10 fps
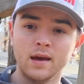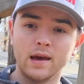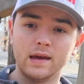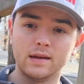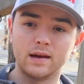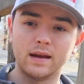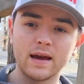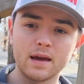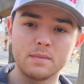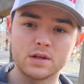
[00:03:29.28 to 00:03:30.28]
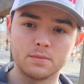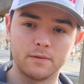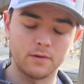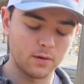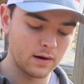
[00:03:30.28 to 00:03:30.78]
And like I mentioned
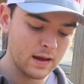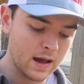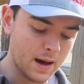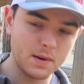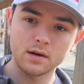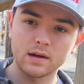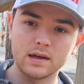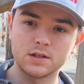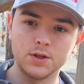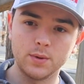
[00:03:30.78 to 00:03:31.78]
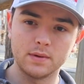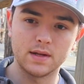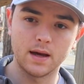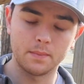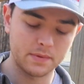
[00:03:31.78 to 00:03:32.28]
before, I'm not going to get too in
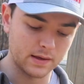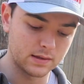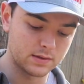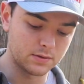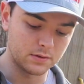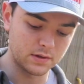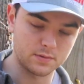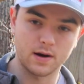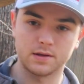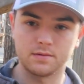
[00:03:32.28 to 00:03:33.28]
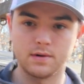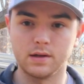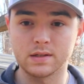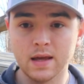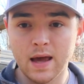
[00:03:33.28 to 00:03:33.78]
depth into these rods and
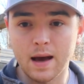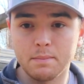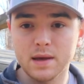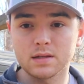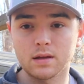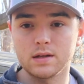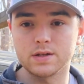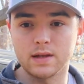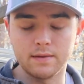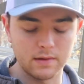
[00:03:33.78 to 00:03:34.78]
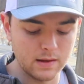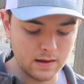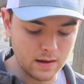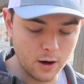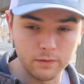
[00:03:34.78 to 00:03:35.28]
reels. I'm basically just giving
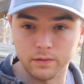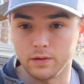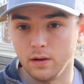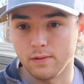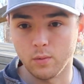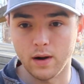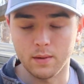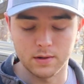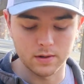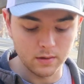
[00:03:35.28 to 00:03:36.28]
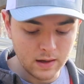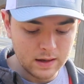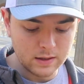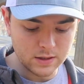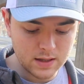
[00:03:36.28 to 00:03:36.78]
the overview of what I would do
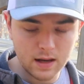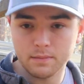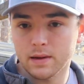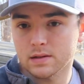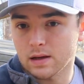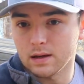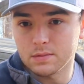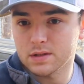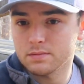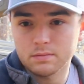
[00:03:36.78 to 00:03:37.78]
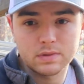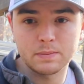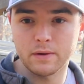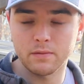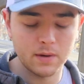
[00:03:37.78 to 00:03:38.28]
to just kind of just
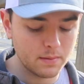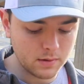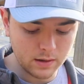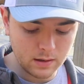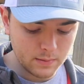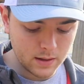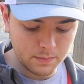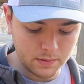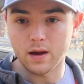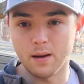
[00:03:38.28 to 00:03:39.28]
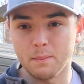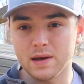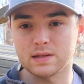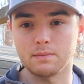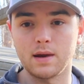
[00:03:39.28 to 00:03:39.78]
spiff them up, clean them up,
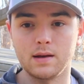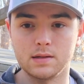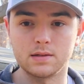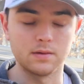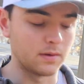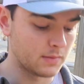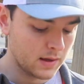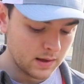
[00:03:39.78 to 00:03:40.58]
basic maintenance to them.